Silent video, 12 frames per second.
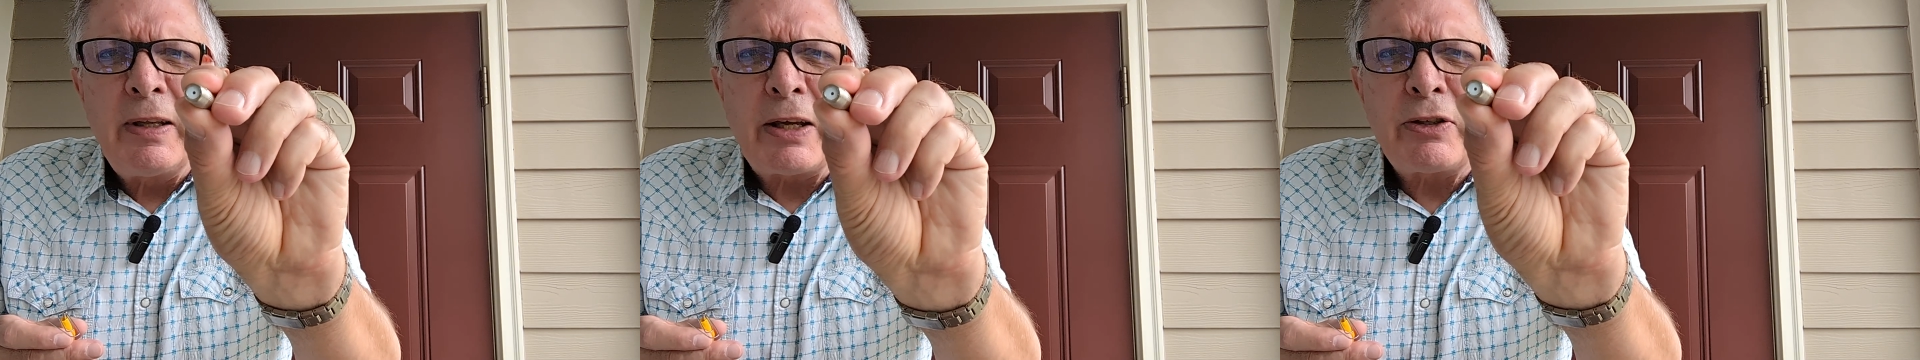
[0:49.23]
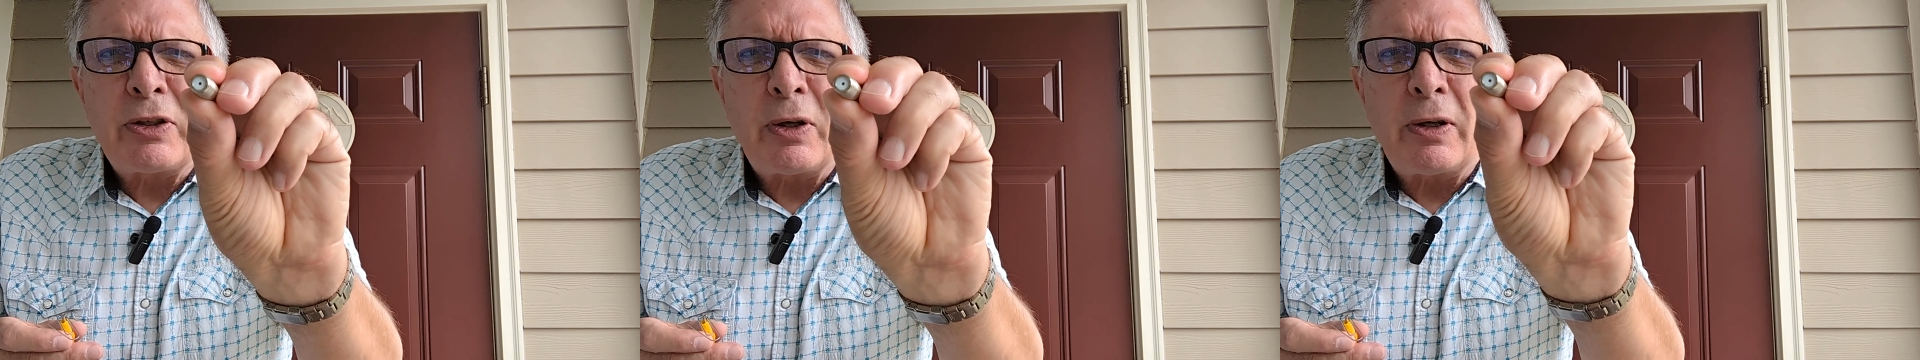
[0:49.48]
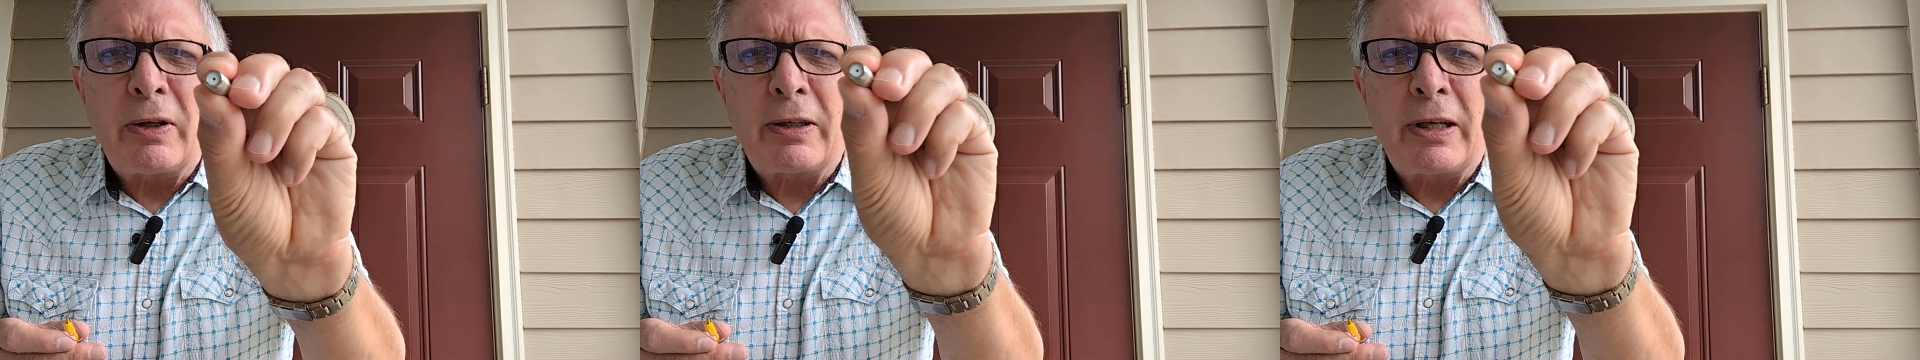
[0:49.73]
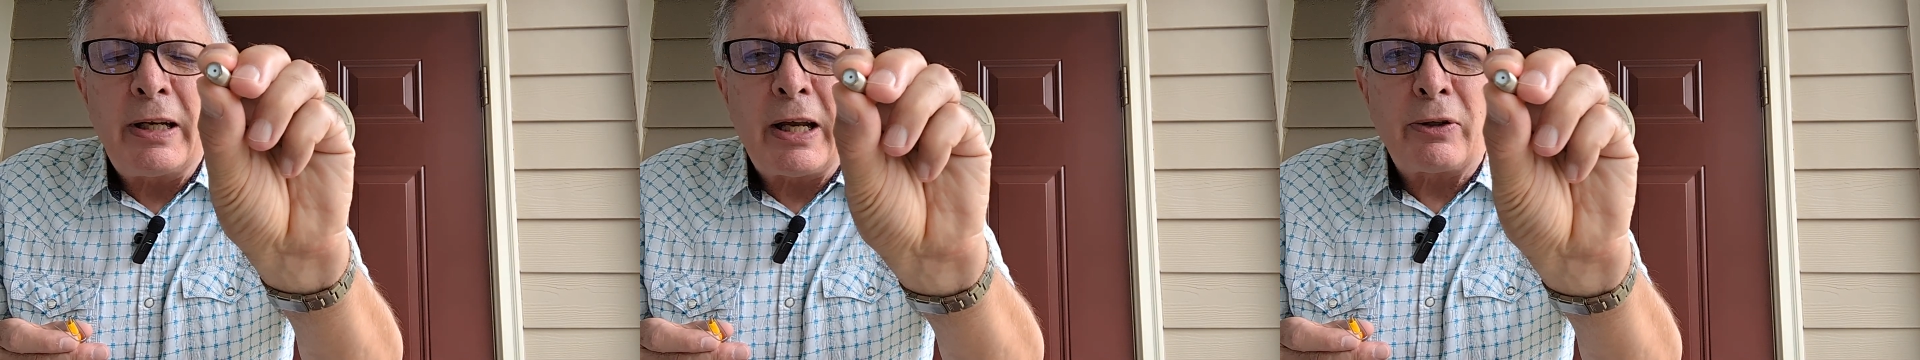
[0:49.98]
That's the
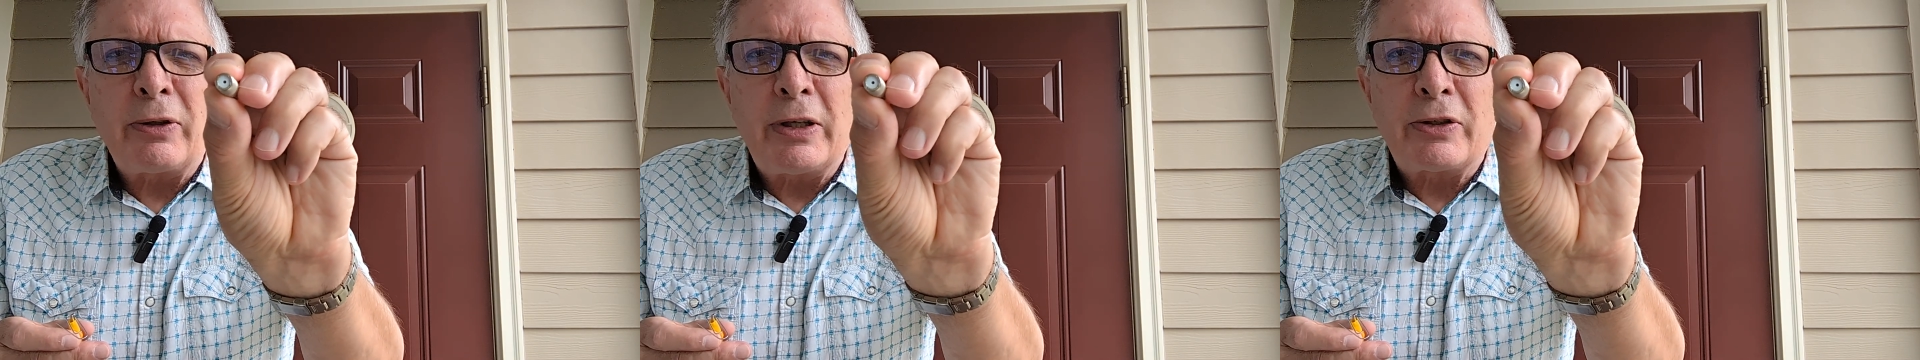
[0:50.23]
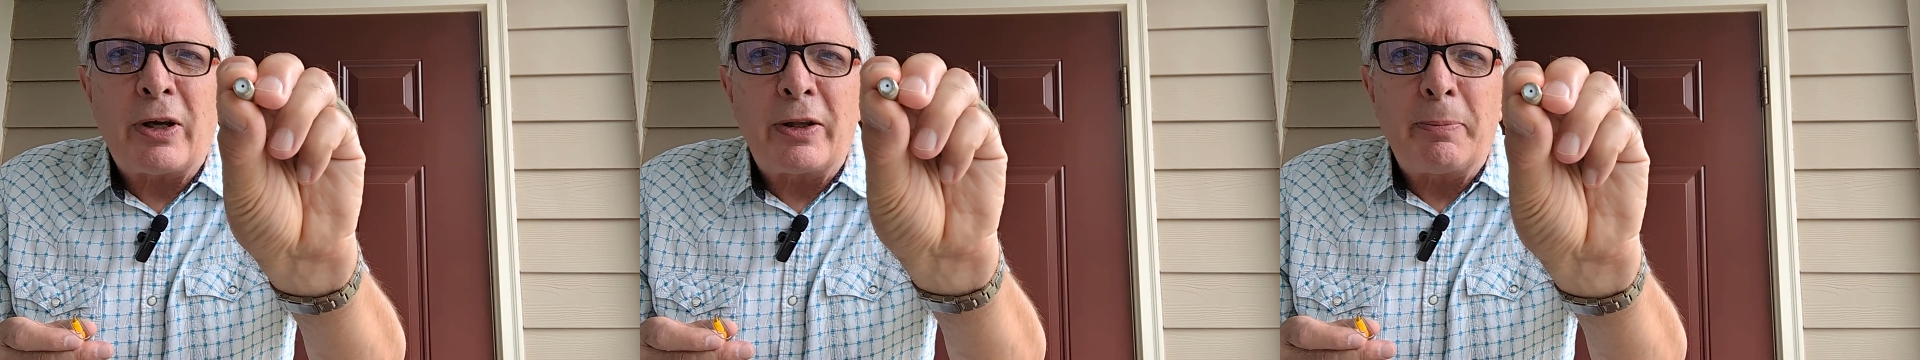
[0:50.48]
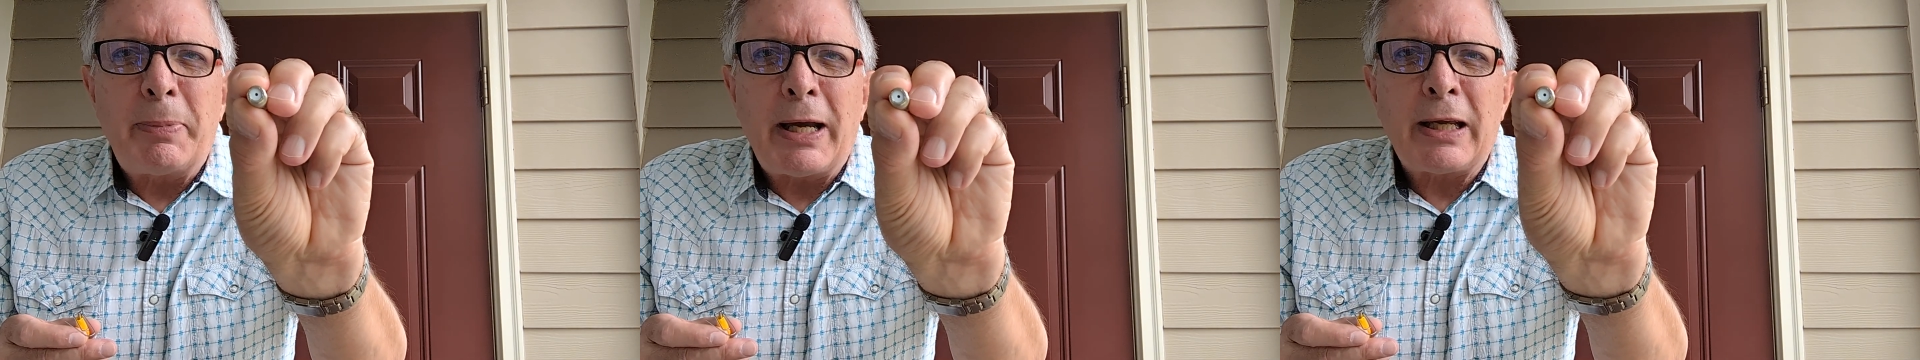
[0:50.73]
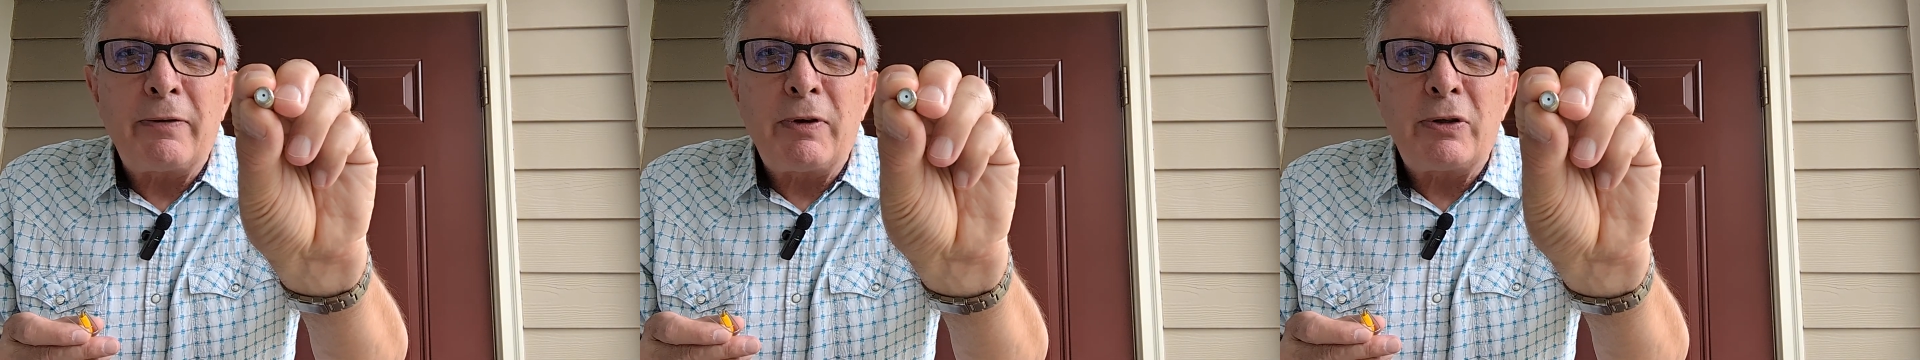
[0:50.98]
connector that's on the
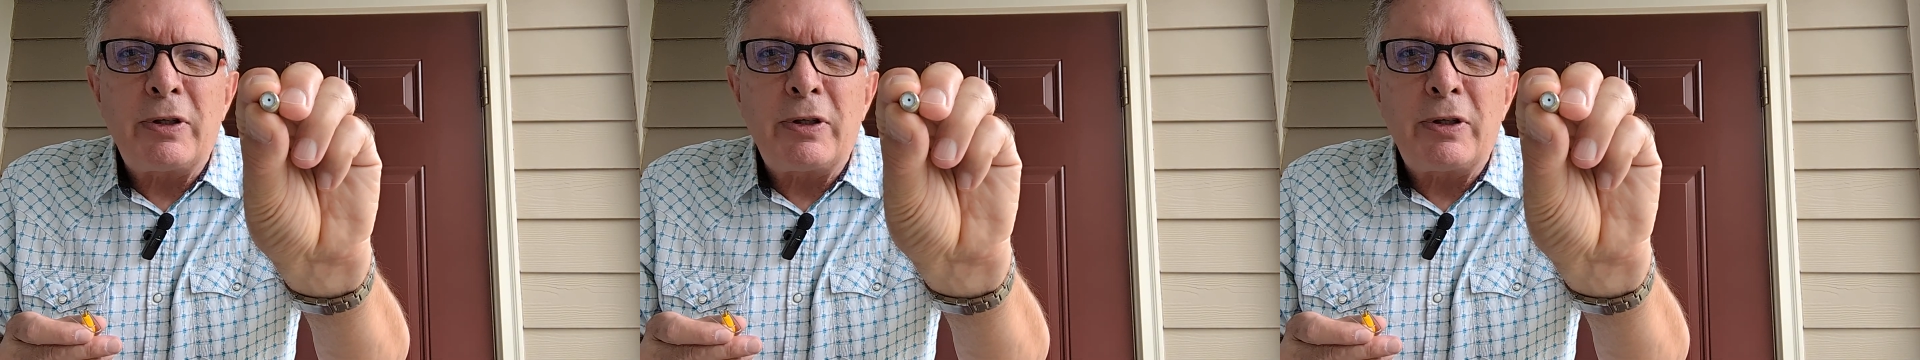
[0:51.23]
back of your